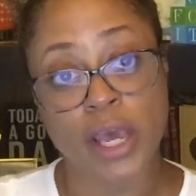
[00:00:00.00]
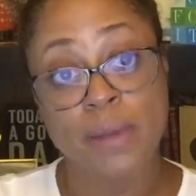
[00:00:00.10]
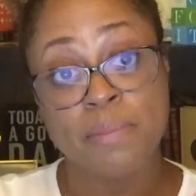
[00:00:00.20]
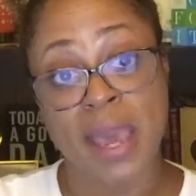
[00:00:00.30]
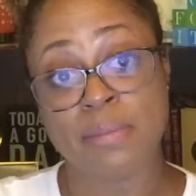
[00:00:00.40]

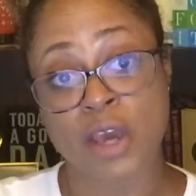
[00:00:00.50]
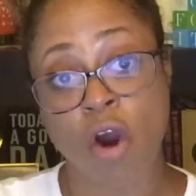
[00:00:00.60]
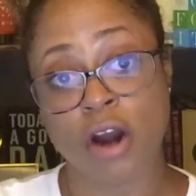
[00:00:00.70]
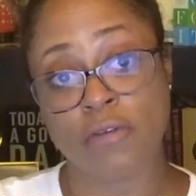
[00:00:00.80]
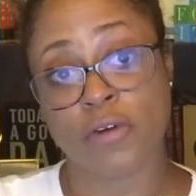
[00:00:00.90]
It may be
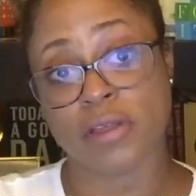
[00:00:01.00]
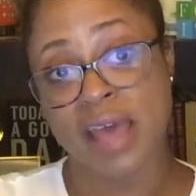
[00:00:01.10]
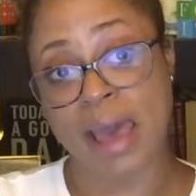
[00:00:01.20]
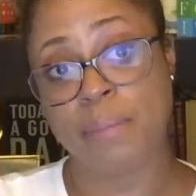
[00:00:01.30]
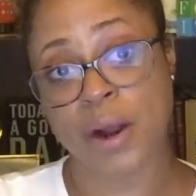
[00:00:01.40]
harder for
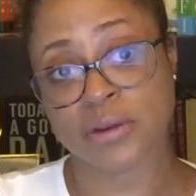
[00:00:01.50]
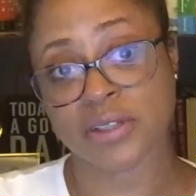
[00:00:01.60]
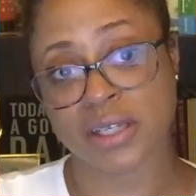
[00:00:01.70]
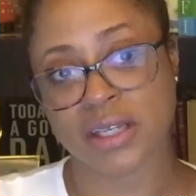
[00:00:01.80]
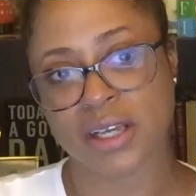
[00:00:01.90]
that
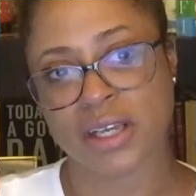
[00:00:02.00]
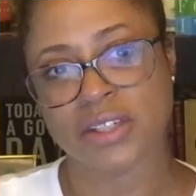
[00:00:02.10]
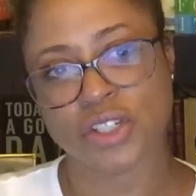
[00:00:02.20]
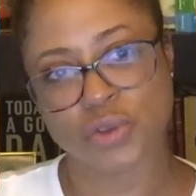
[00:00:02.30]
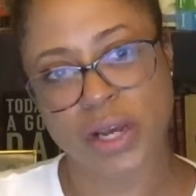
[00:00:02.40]
person
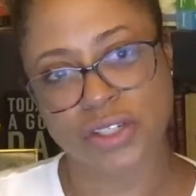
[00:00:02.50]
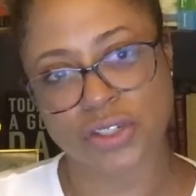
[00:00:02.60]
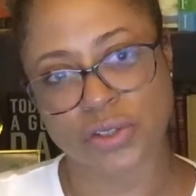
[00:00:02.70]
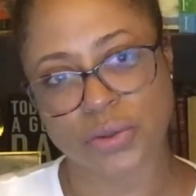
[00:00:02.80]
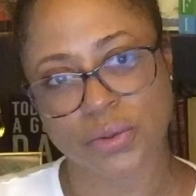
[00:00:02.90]
to
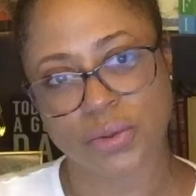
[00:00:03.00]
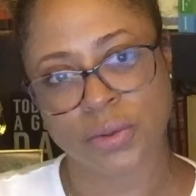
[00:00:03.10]
trust you.